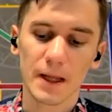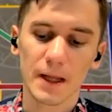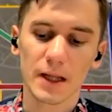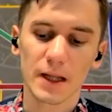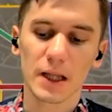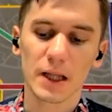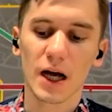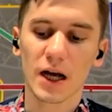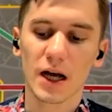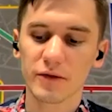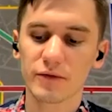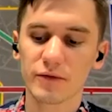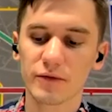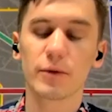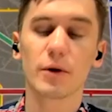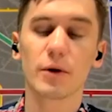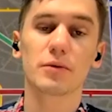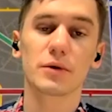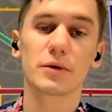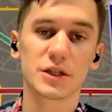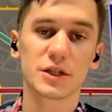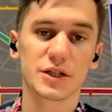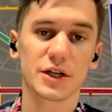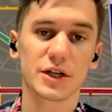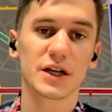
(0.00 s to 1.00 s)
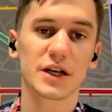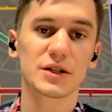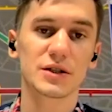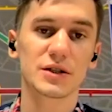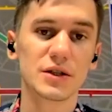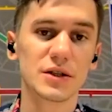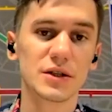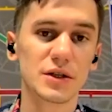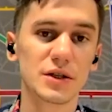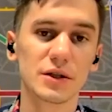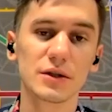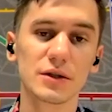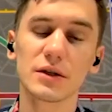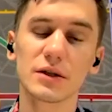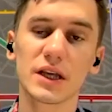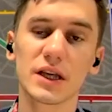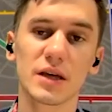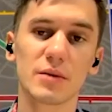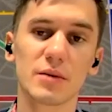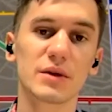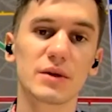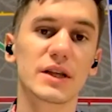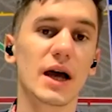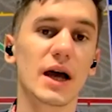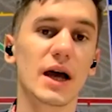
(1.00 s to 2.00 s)
a lot of what we're trying to do
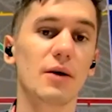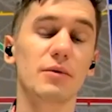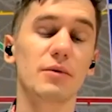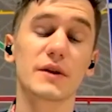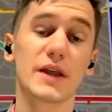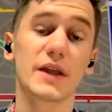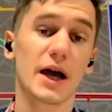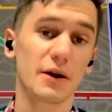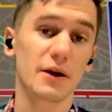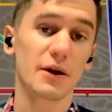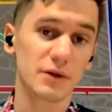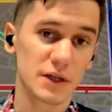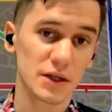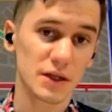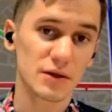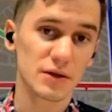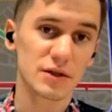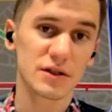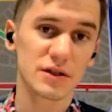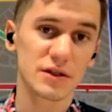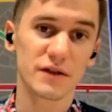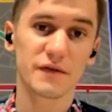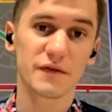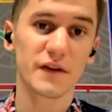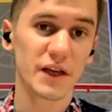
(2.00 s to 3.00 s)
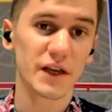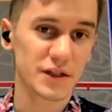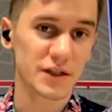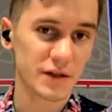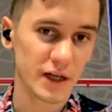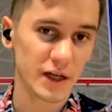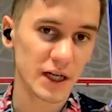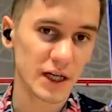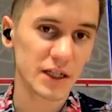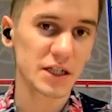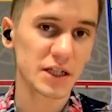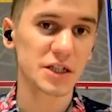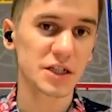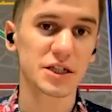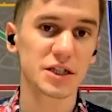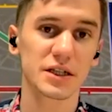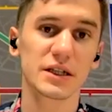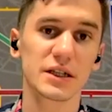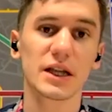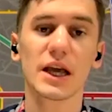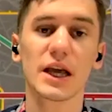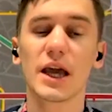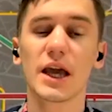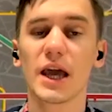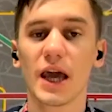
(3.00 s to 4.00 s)
can be done without the use of face
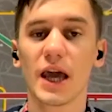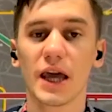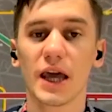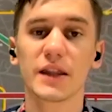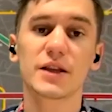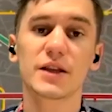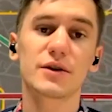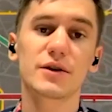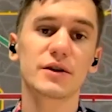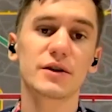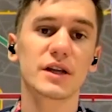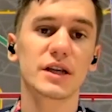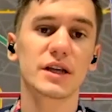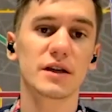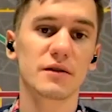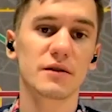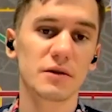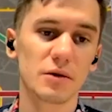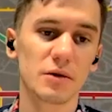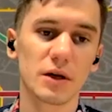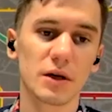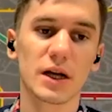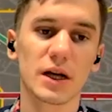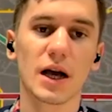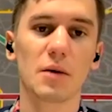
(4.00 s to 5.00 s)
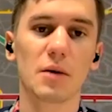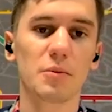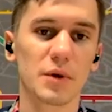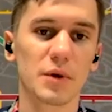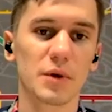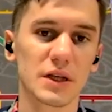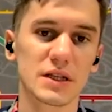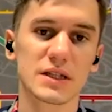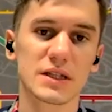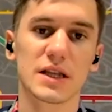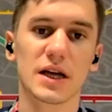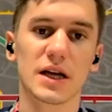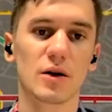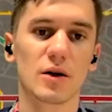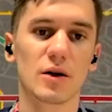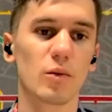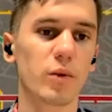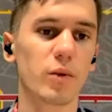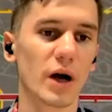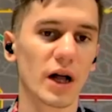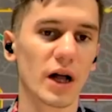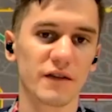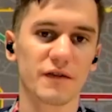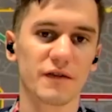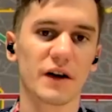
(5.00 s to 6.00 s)
recognition. And there are companies that are
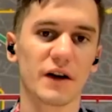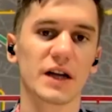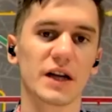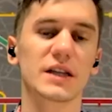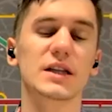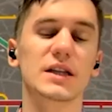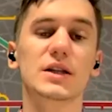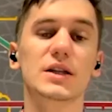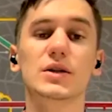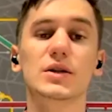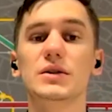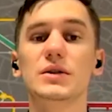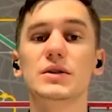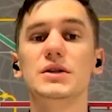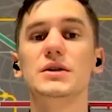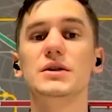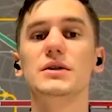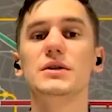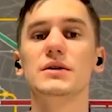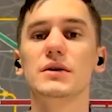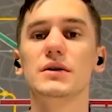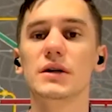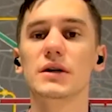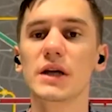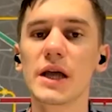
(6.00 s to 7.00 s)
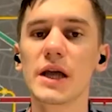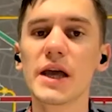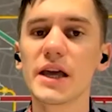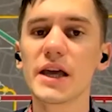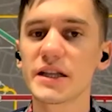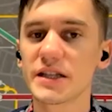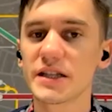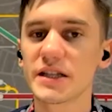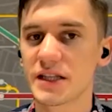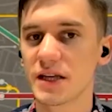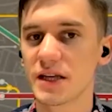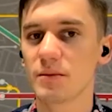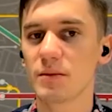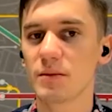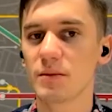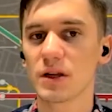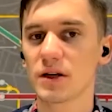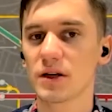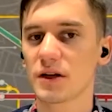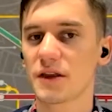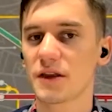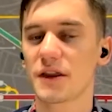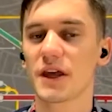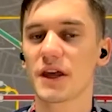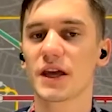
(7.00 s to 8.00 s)
well funded who do
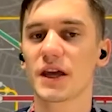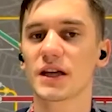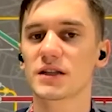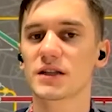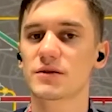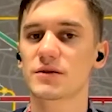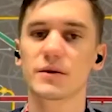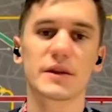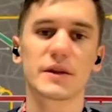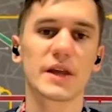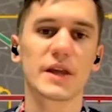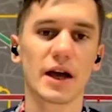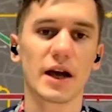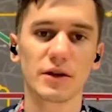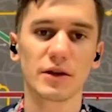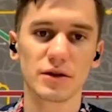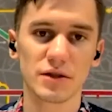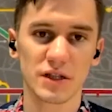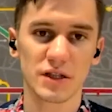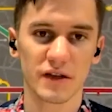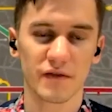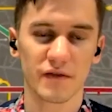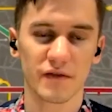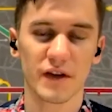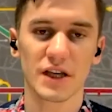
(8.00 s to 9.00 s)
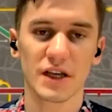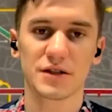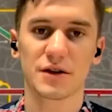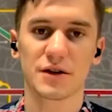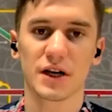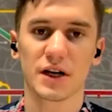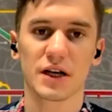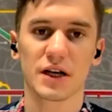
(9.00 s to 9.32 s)
similar things without using face